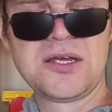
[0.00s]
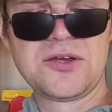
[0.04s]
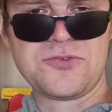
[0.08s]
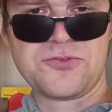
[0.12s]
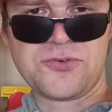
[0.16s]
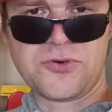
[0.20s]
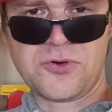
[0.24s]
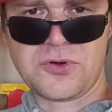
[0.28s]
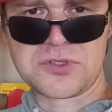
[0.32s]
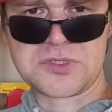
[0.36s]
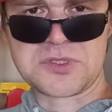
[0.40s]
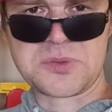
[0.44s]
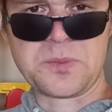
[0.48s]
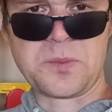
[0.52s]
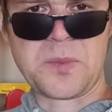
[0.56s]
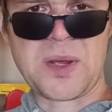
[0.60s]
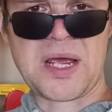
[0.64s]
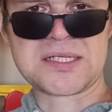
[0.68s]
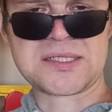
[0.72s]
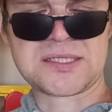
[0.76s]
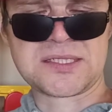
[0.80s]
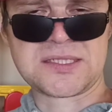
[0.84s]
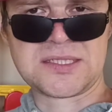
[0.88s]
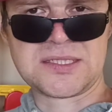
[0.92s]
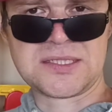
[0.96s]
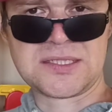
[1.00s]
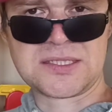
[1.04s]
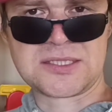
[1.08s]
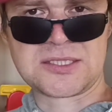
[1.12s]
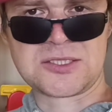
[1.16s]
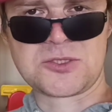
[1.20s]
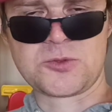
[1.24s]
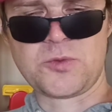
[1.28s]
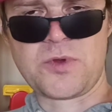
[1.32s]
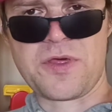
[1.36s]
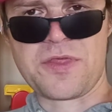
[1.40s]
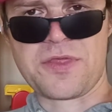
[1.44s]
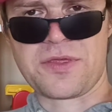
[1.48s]
Ford
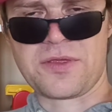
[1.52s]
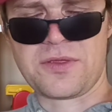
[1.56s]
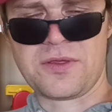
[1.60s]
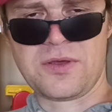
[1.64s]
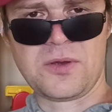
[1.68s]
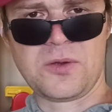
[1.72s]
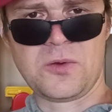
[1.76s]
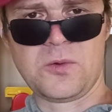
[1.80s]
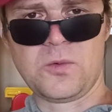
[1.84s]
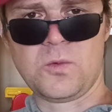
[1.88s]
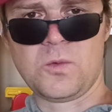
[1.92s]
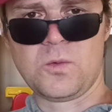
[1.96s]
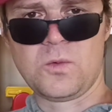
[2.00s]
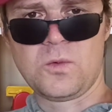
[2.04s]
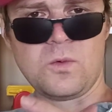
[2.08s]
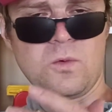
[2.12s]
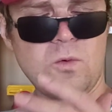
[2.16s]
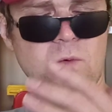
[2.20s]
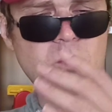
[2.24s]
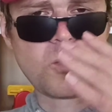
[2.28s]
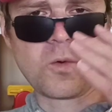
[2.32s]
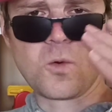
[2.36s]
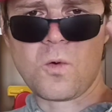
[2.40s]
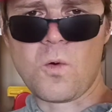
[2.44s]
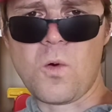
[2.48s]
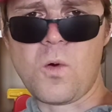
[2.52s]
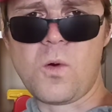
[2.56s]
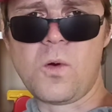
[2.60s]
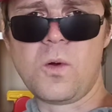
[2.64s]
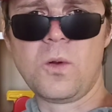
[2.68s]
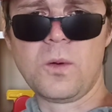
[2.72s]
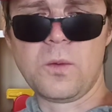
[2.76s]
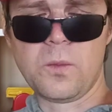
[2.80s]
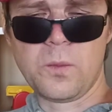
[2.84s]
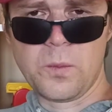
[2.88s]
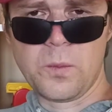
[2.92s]
Mustangs with whole